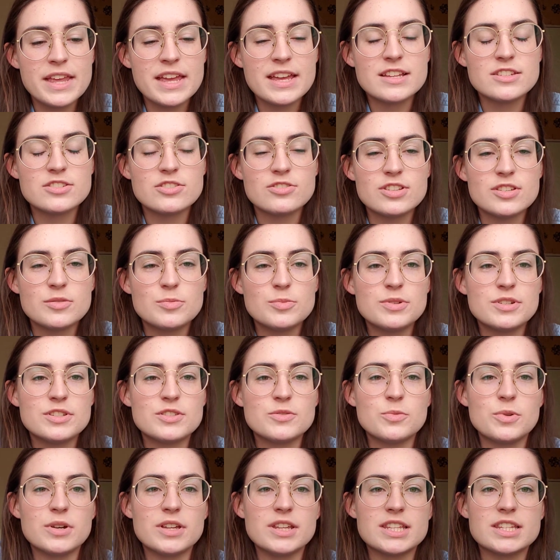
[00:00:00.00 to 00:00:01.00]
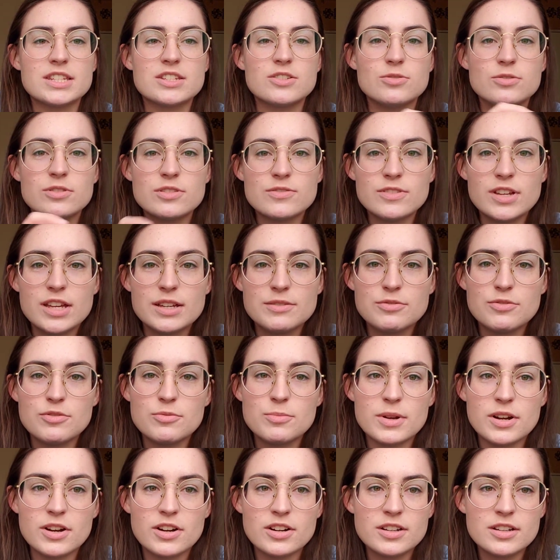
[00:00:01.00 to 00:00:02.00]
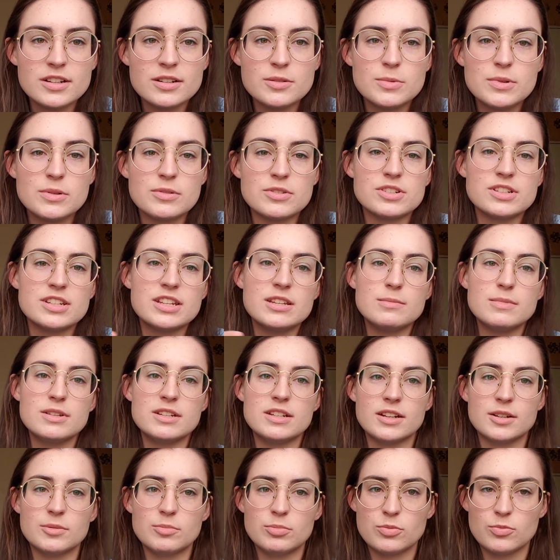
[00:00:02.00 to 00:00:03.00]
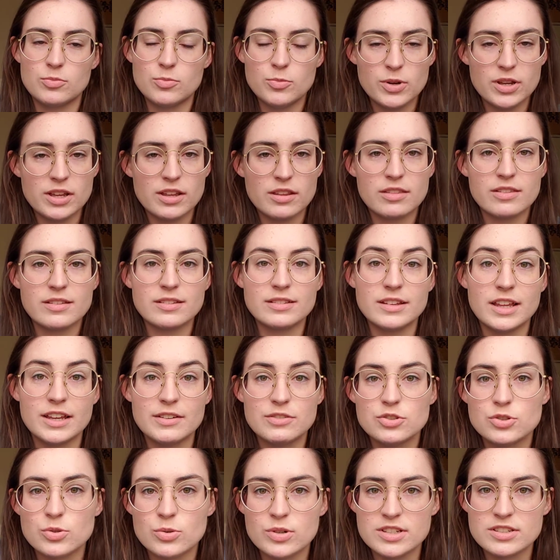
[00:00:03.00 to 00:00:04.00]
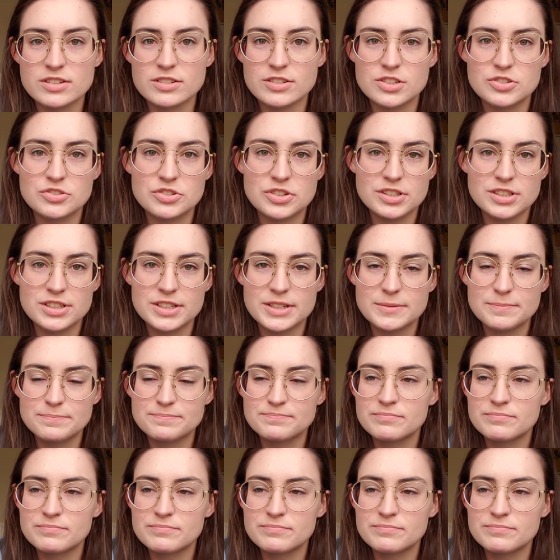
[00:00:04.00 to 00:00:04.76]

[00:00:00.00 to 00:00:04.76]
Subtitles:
So this was with Students for Life of America. We were teaming up with Life Choice Australia.